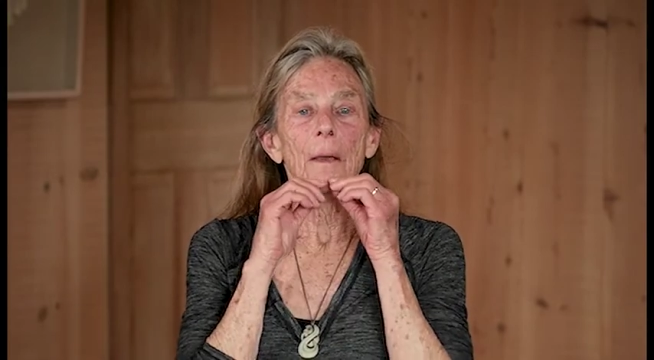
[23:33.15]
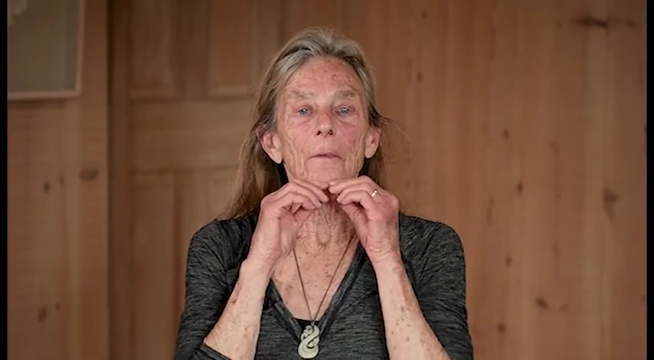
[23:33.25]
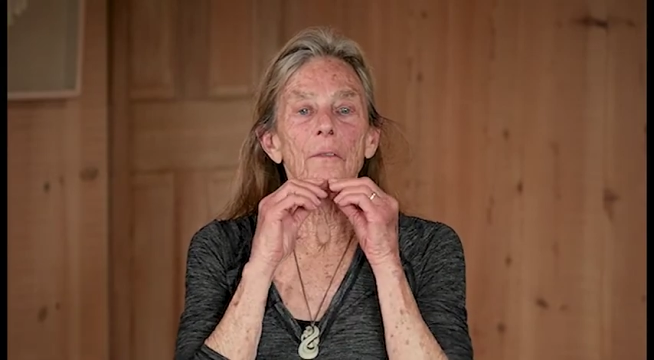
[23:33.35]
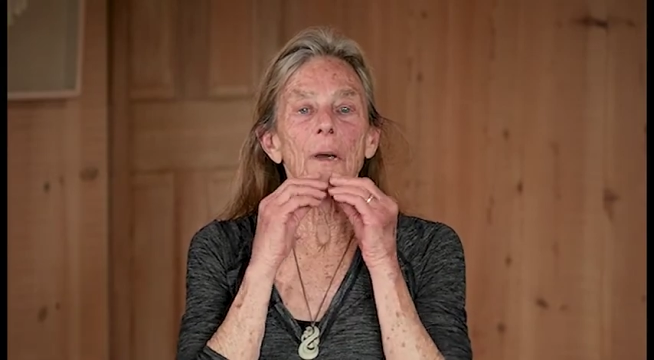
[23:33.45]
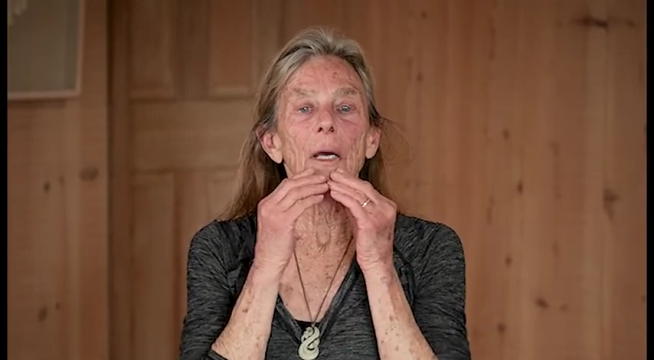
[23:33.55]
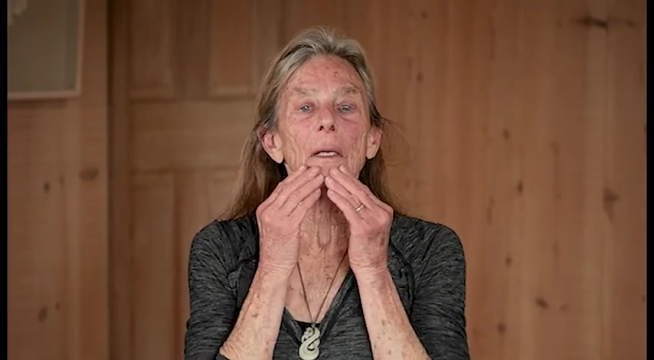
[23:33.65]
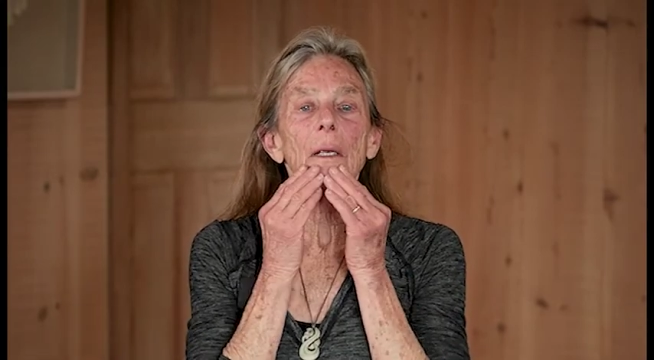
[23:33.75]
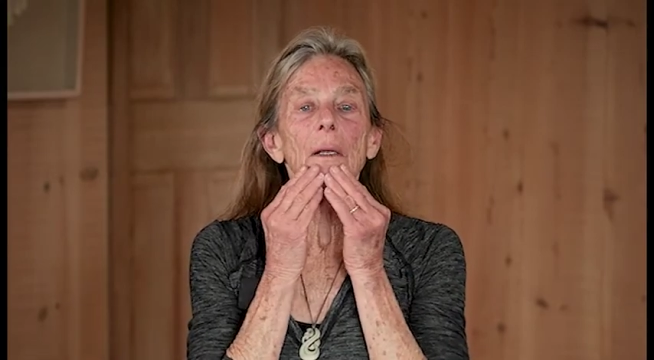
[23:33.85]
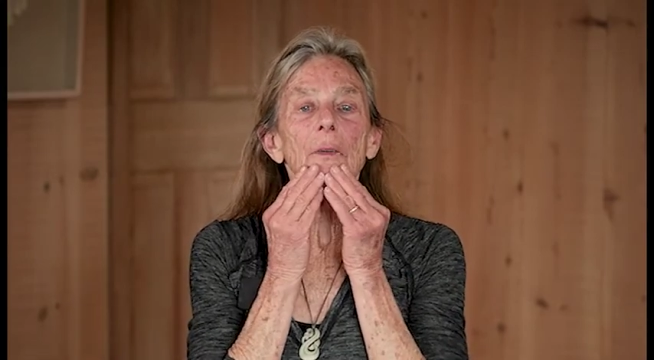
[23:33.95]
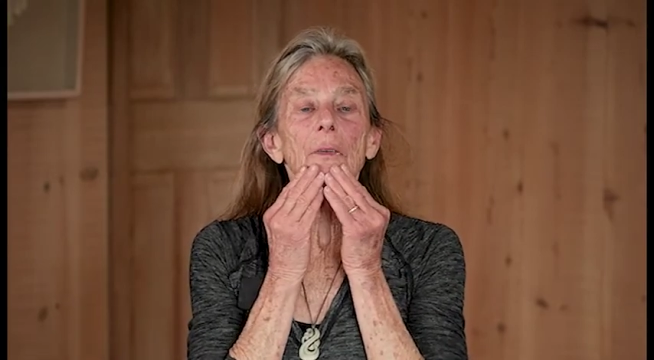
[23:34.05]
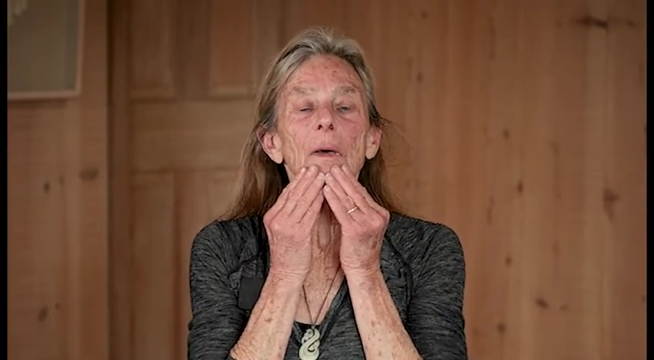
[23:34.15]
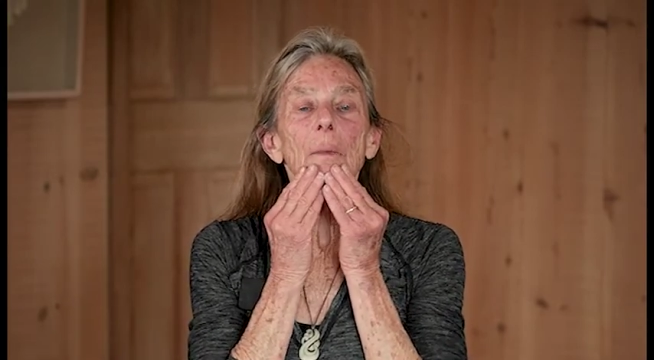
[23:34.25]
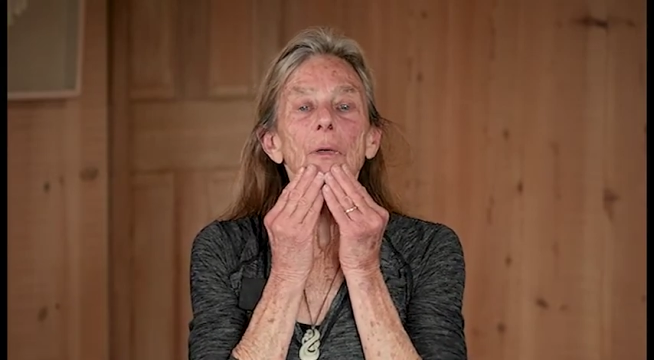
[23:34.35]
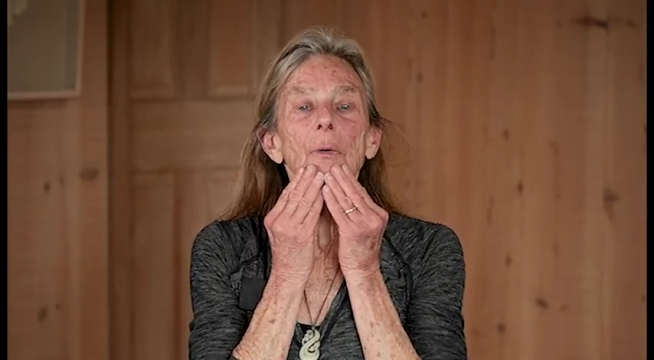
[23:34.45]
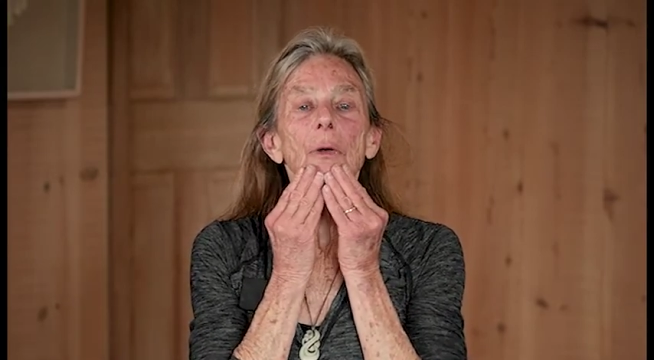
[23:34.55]
And finally, let's
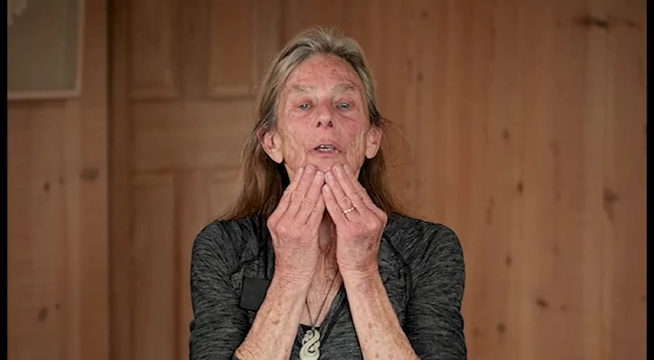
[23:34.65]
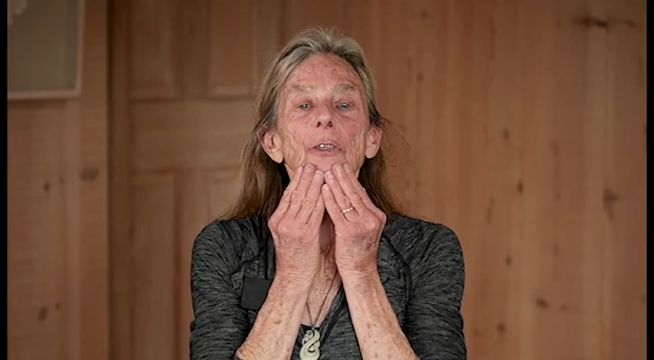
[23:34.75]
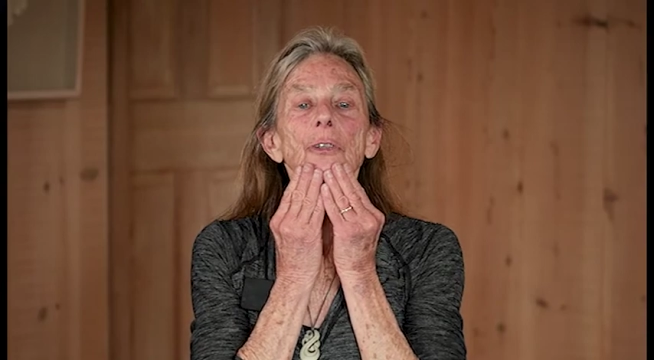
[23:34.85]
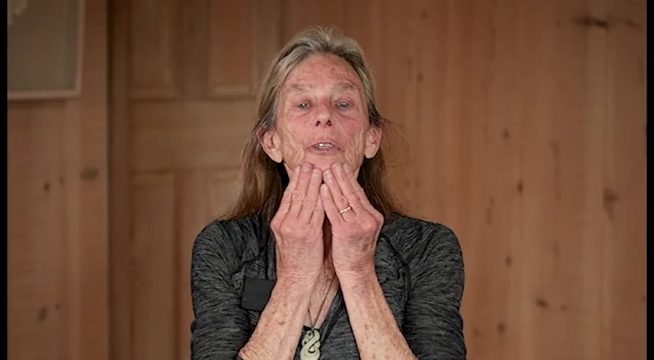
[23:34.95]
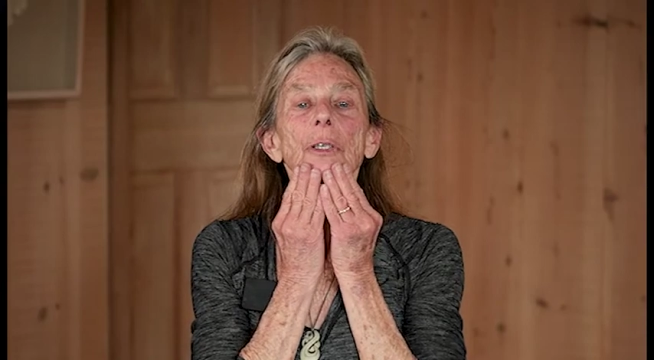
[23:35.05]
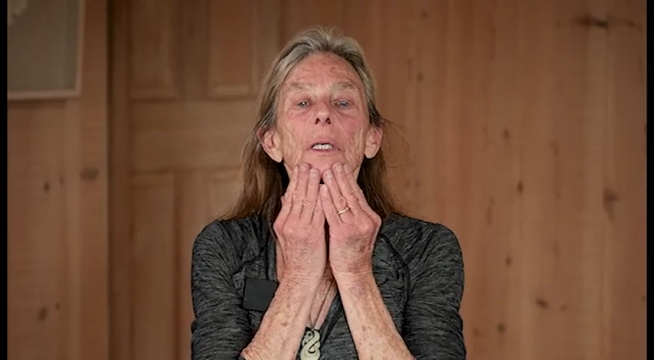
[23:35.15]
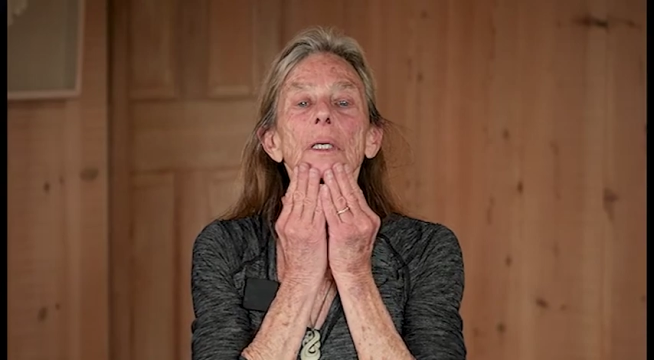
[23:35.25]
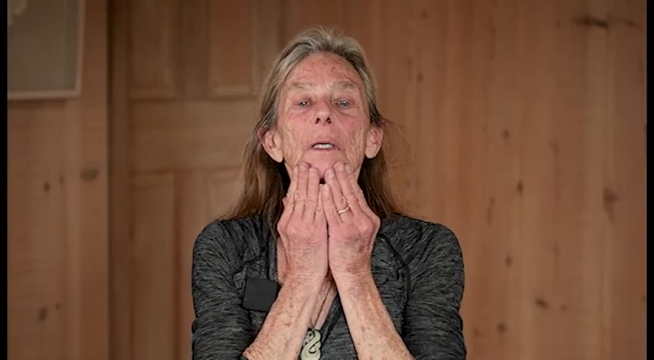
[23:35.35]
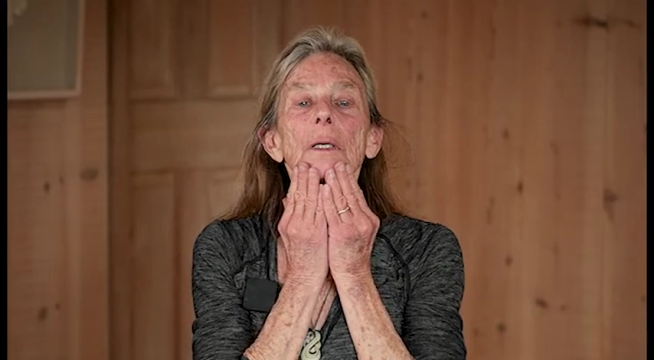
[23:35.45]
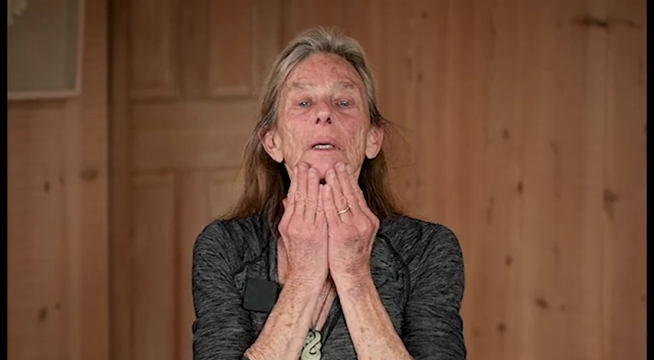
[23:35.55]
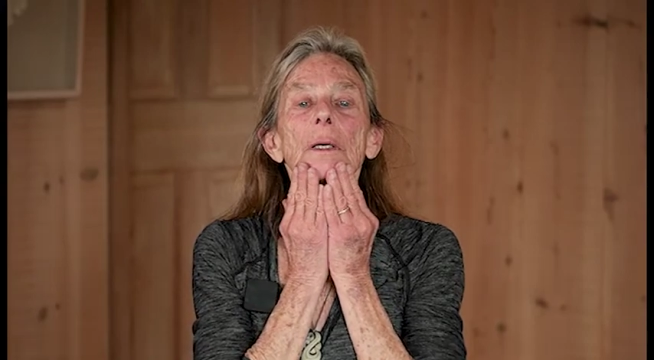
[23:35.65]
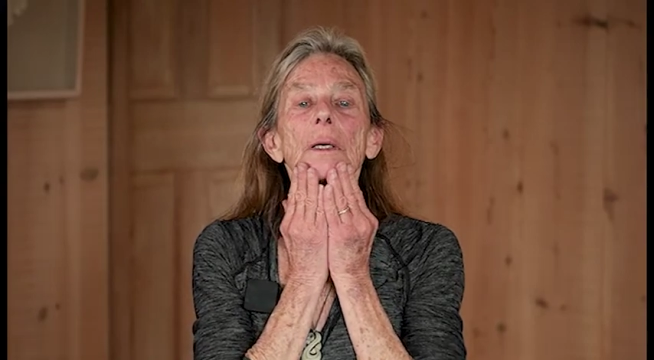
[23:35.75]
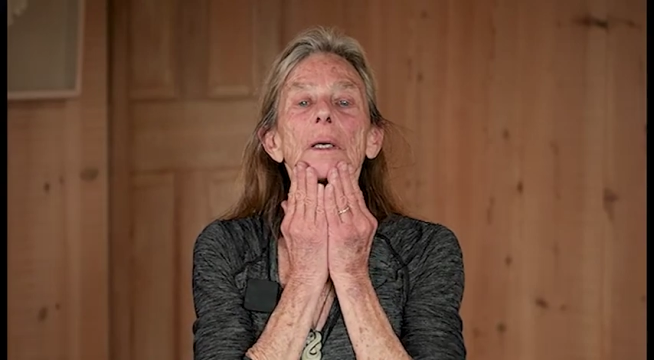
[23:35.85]
come to our chin,